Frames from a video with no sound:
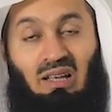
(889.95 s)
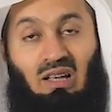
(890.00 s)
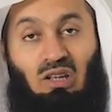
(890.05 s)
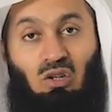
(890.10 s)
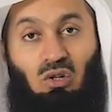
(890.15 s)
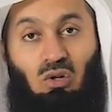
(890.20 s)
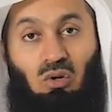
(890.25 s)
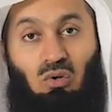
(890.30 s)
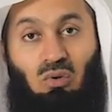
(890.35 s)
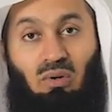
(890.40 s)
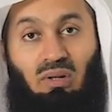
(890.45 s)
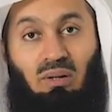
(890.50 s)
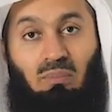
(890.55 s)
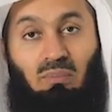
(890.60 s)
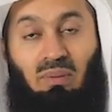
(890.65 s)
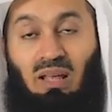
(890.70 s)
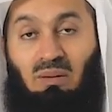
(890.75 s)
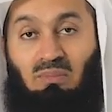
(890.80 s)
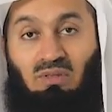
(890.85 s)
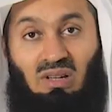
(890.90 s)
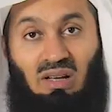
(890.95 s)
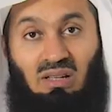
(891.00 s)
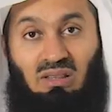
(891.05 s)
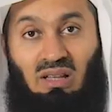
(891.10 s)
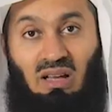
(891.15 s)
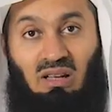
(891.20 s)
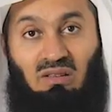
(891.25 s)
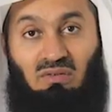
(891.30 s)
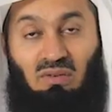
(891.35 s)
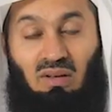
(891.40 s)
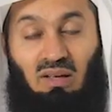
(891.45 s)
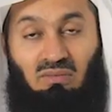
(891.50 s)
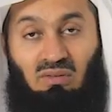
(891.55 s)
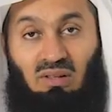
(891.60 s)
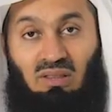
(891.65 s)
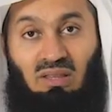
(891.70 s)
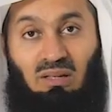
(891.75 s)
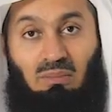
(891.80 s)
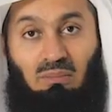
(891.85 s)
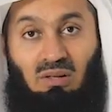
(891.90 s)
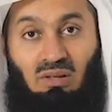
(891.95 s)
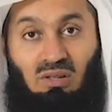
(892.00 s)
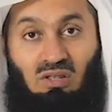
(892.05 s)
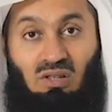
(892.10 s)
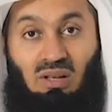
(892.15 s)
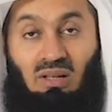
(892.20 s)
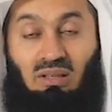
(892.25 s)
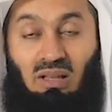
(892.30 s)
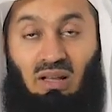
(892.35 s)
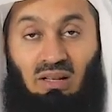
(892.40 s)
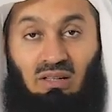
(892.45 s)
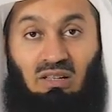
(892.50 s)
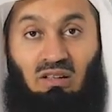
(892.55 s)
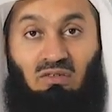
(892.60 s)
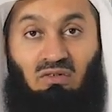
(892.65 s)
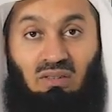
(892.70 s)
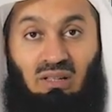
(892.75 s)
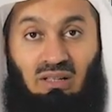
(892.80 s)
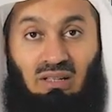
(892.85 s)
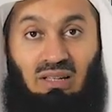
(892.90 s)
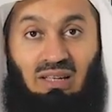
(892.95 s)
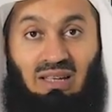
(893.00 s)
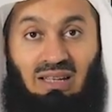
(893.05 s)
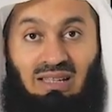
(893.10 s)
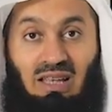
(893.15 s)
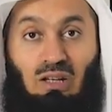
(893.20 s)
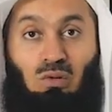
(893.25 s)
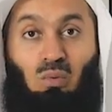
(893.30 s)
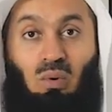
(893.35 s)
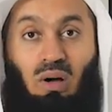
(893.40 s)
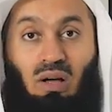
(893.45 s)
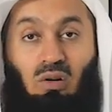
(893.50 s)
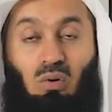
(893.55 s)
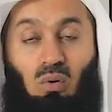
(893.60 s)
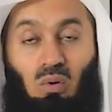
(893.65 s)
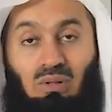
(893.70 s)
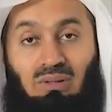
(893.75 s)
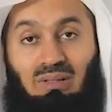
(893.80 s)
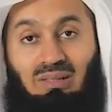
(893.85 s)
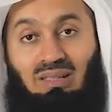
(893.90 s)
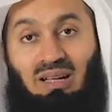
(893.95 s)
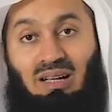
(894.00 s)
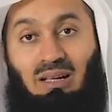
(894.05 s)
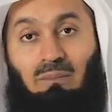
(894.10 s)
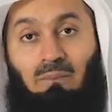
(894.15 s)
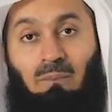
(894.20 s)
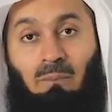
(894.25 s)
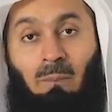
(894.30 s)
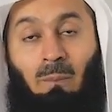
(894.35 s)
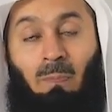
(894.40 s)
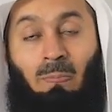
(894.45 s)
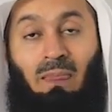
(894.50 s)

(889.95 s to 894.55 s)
You know, you can blame shaitan for everything because shaitan definitely is at work all the time.